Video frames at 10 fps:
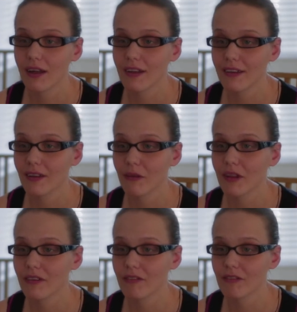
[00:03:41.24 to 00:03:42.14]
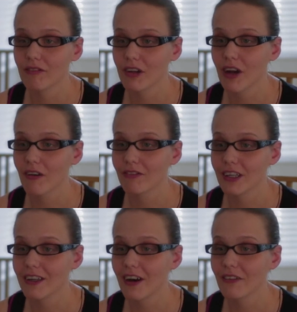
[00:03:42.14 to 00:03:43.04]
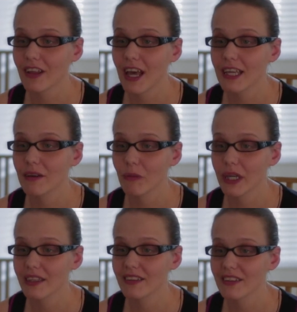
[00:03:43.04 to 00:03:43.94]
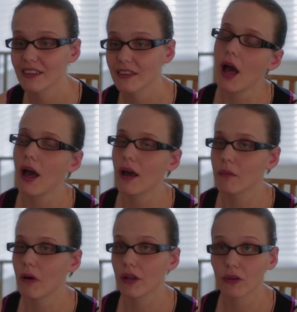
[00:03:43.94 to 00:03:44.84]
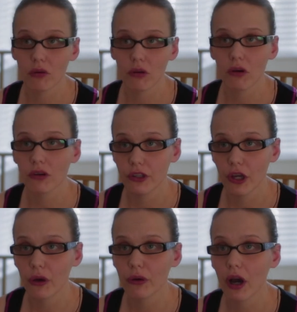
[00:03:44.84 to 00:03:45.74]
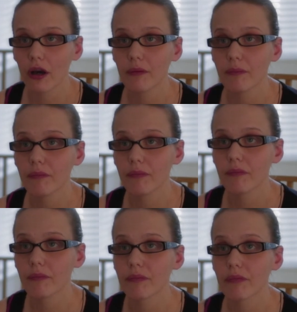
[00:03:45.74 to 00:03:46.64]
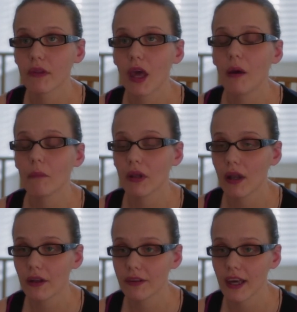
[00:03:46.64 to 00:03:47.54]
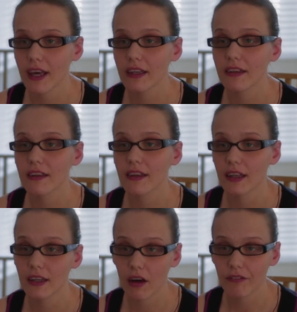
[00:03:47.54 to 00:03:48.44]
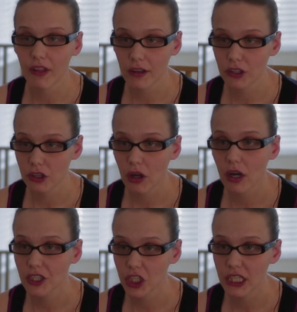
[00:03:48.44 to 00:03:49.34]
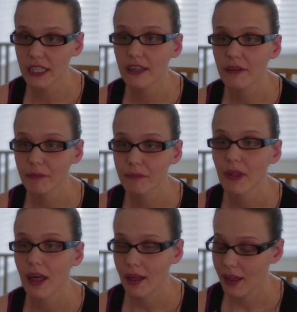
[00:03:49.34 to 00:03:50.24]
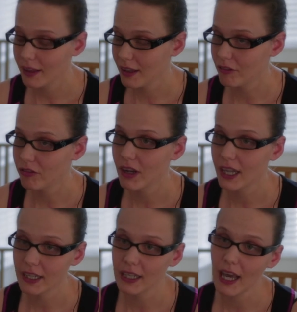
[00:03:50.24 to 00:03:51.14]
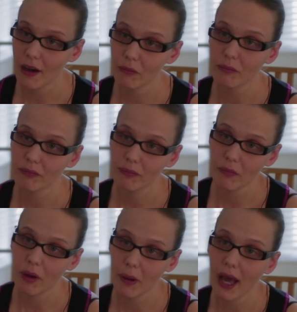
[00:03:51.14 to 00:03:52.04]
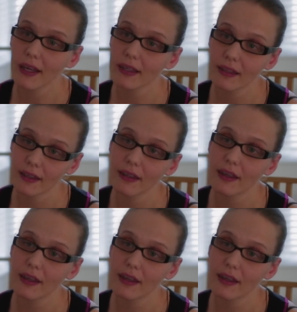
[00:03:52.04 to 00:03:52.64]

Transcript: and in recovery after 8 weeks. I do a lot of yoga, Pilates, and I've done Tai Chi, and that's really helped my back.